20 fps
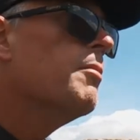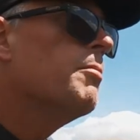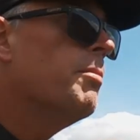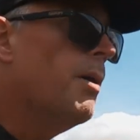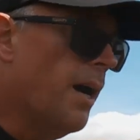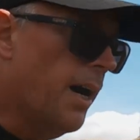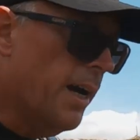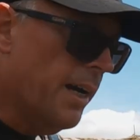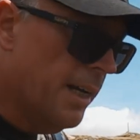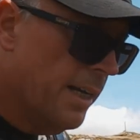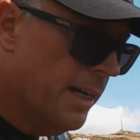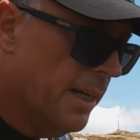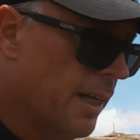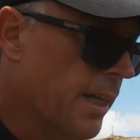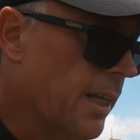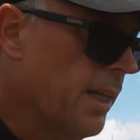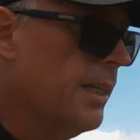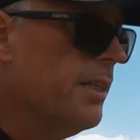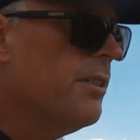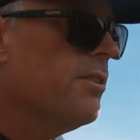but
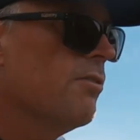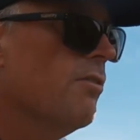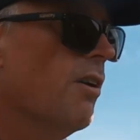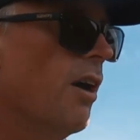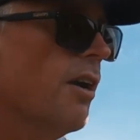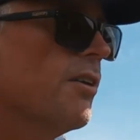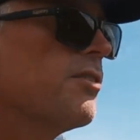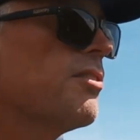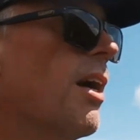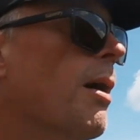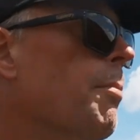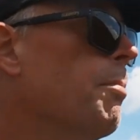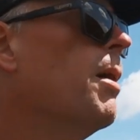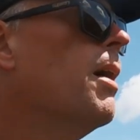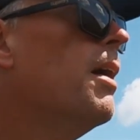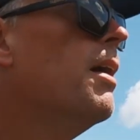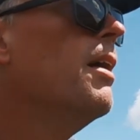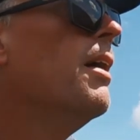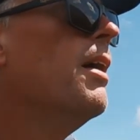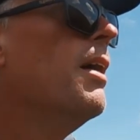at least there are some
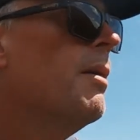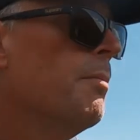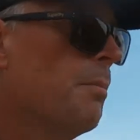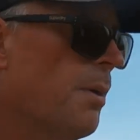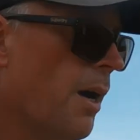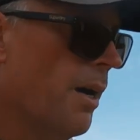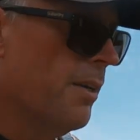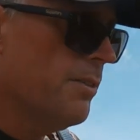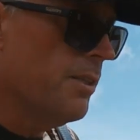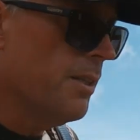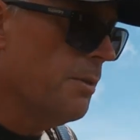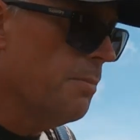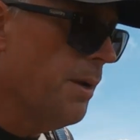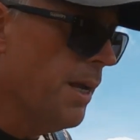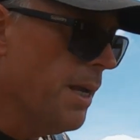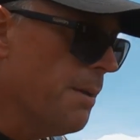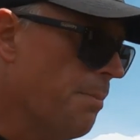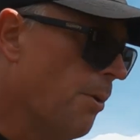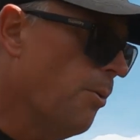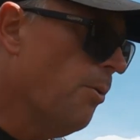passing
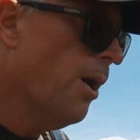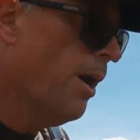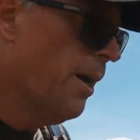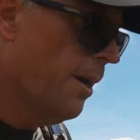people.